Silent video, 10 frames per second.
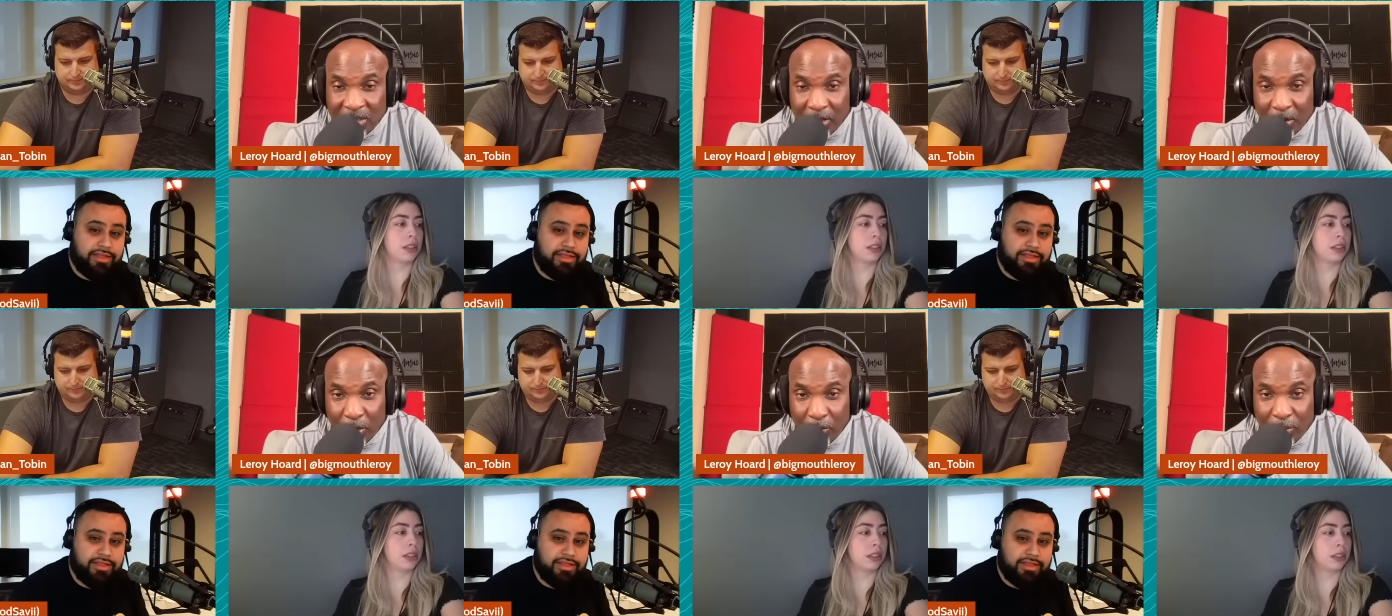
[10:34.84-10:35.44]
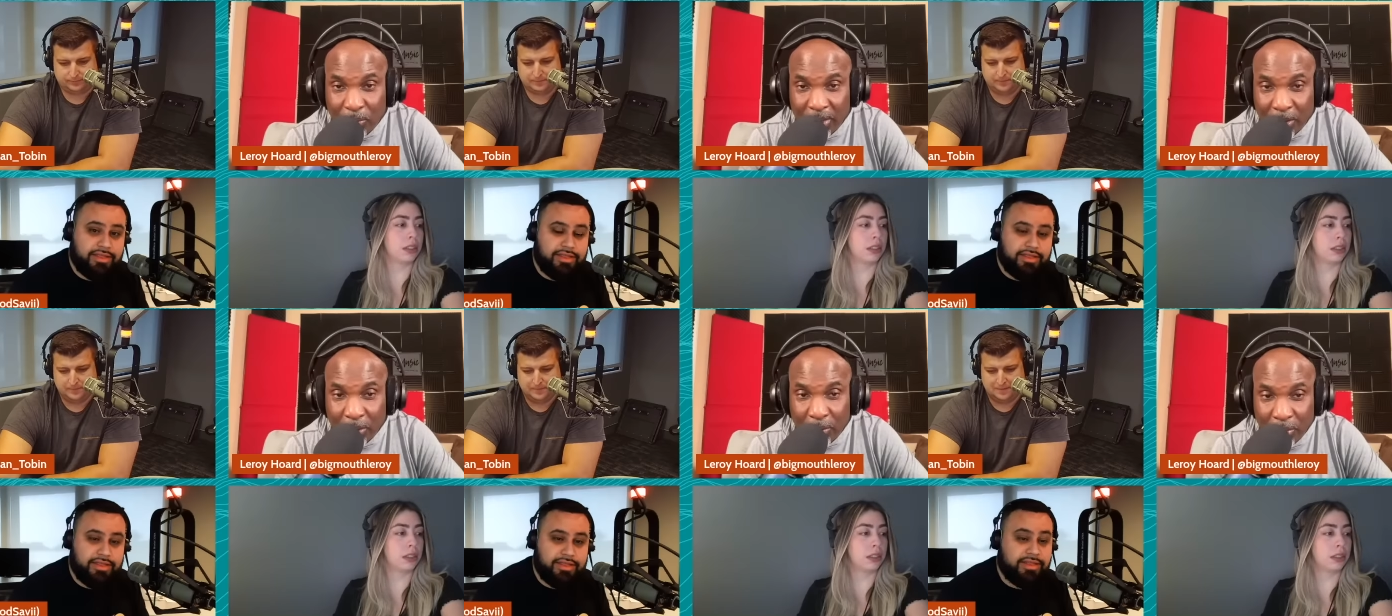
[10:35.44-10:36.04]
Speaker 1: go go three and
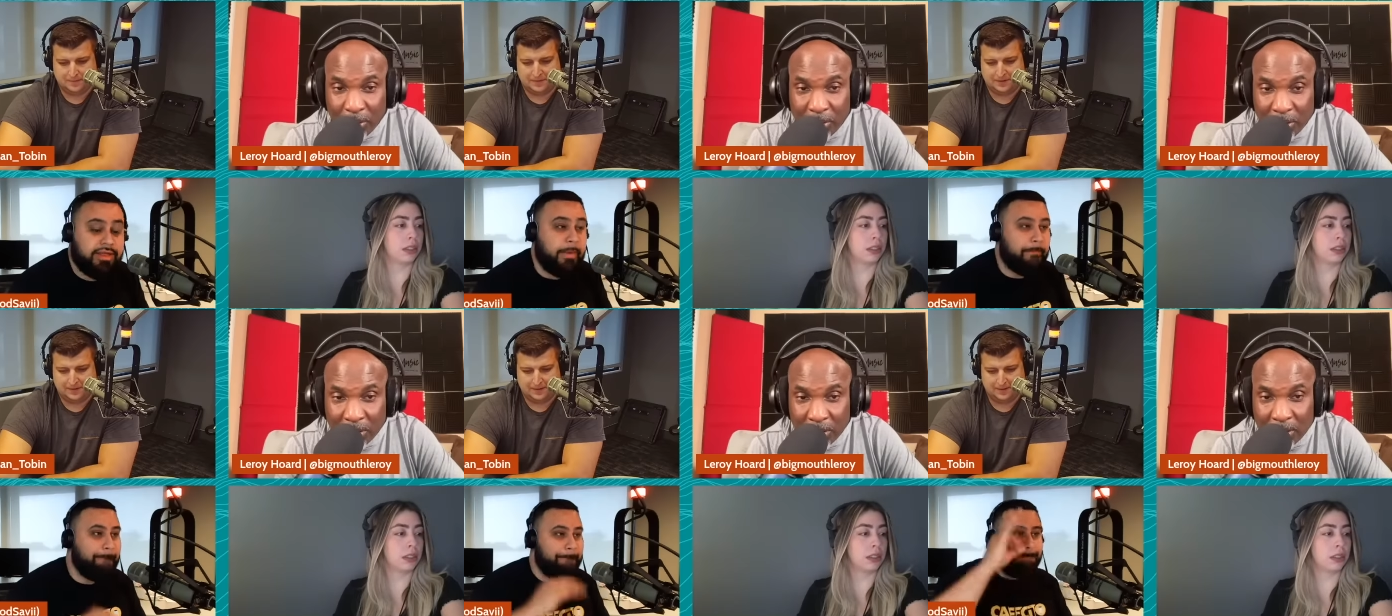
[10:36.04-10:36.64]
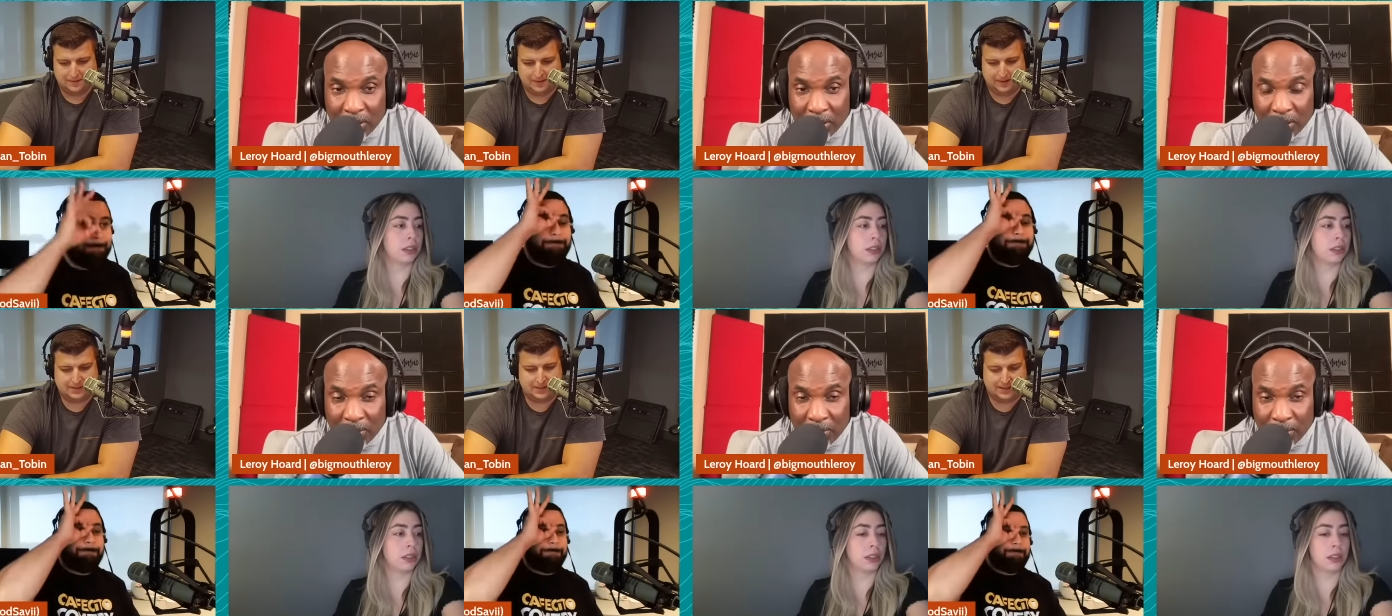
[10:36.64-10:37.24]
zero. Oh?
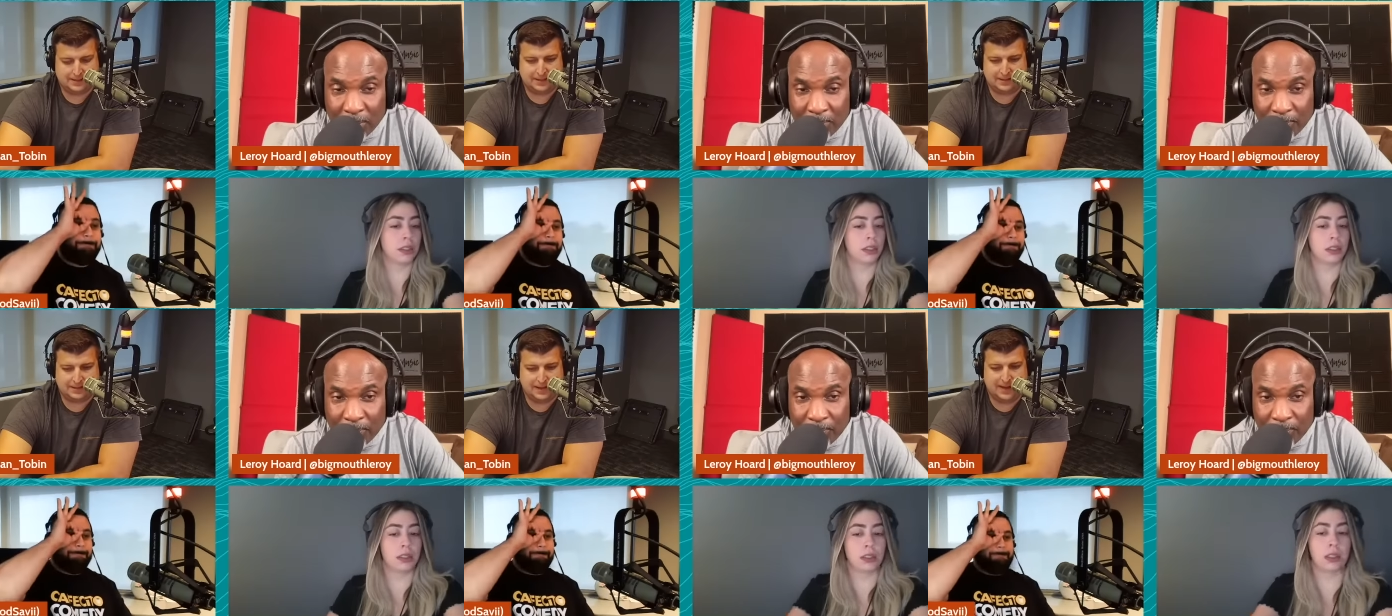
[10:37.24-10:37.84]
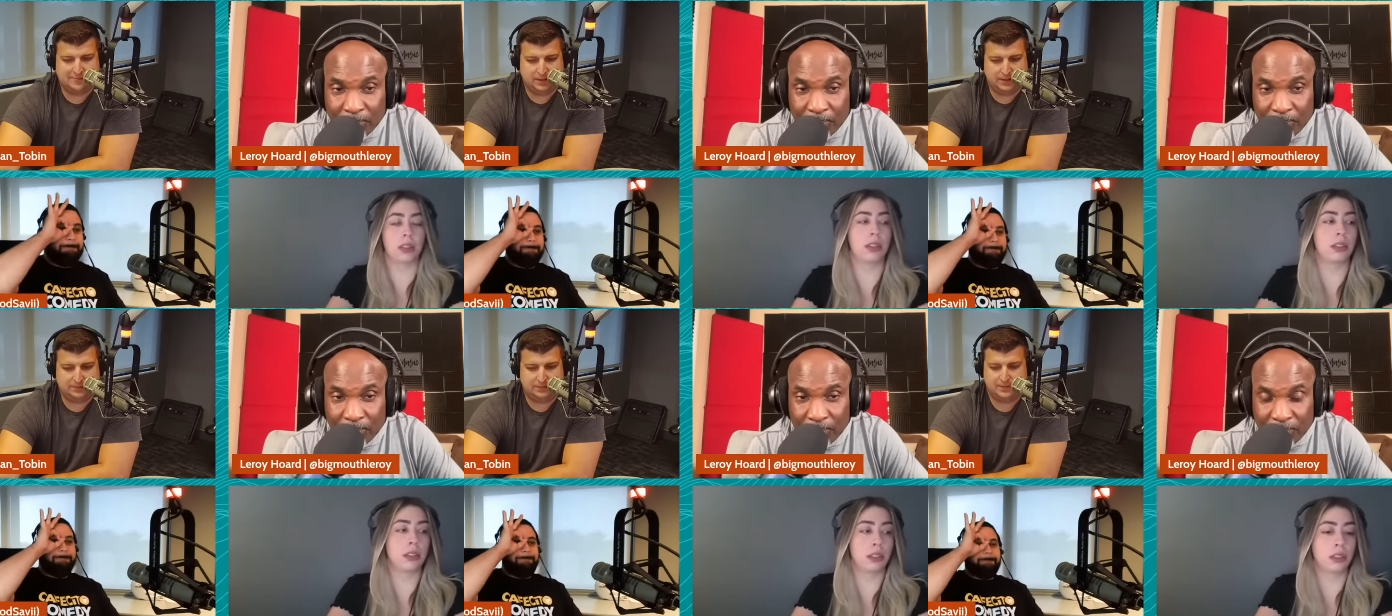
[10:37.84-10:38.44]
Speaker 2: He's he's got he's got to have
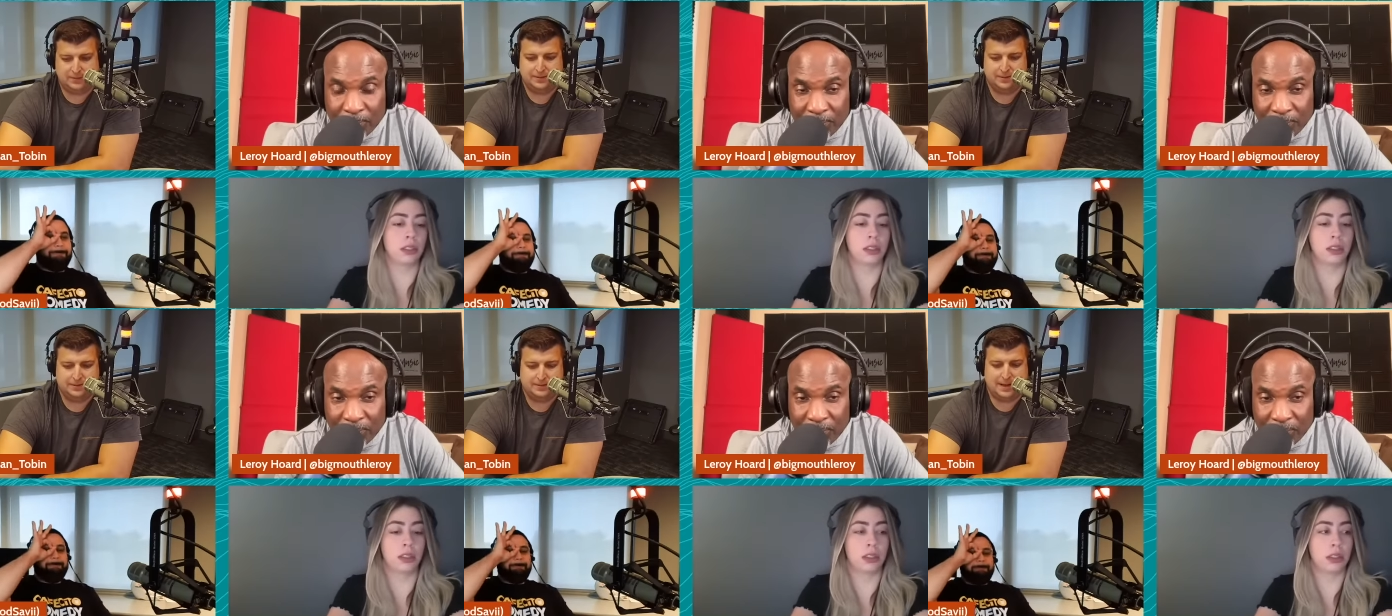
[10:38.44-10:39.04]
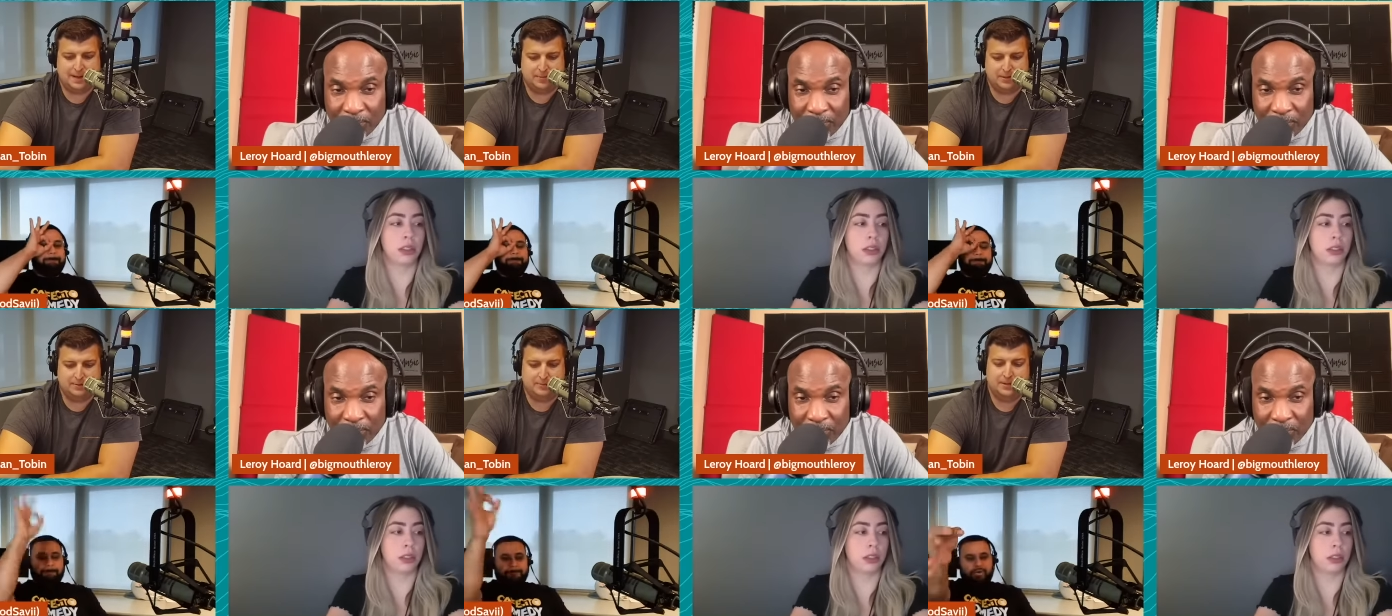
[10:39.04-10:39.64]
belief. He's got to have
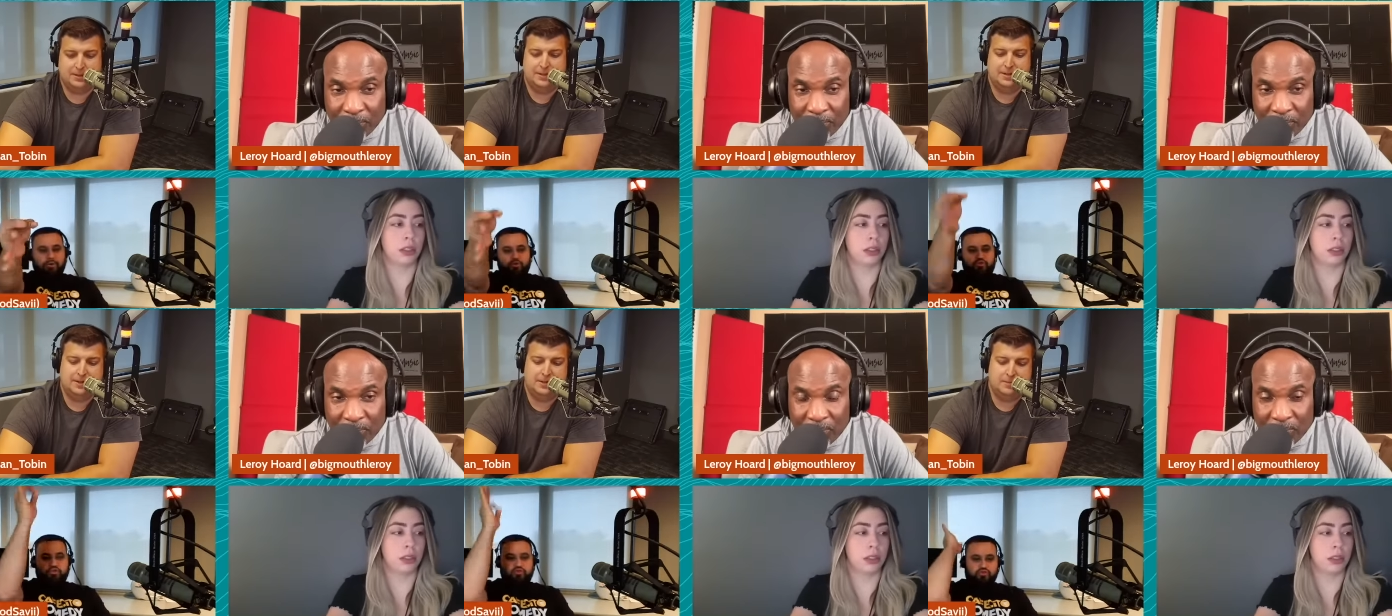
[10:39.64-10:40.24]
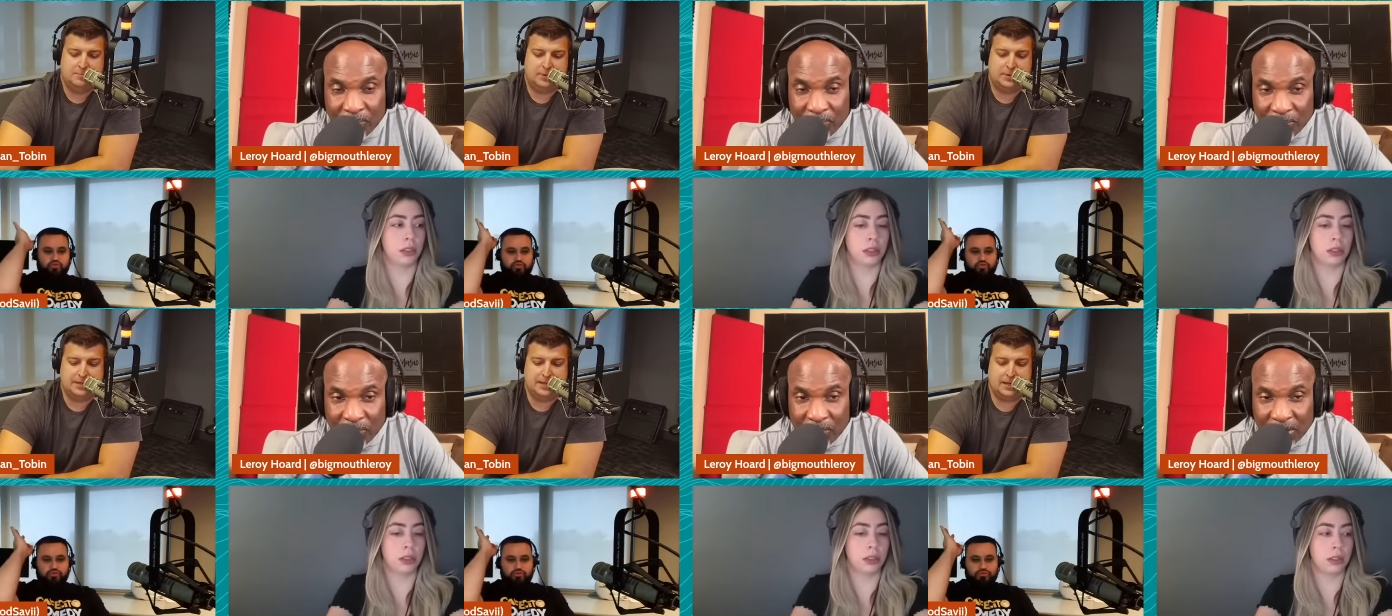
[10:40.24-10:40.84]
belief. But
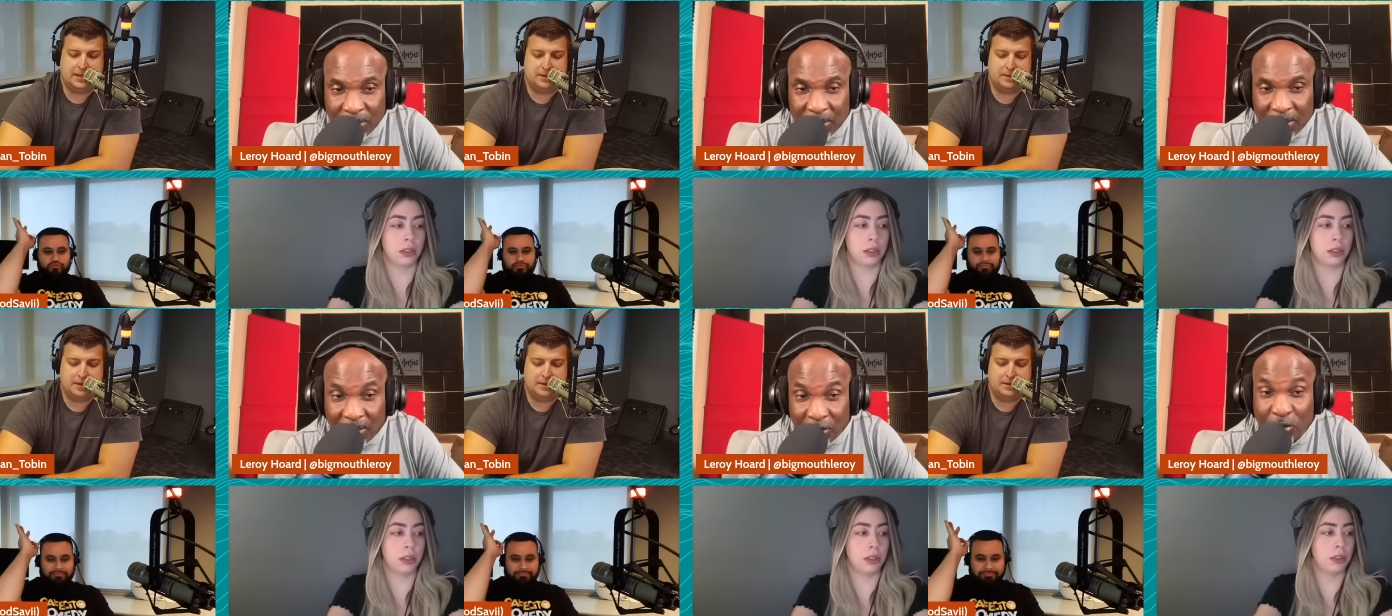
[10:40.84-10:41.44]
the uh the you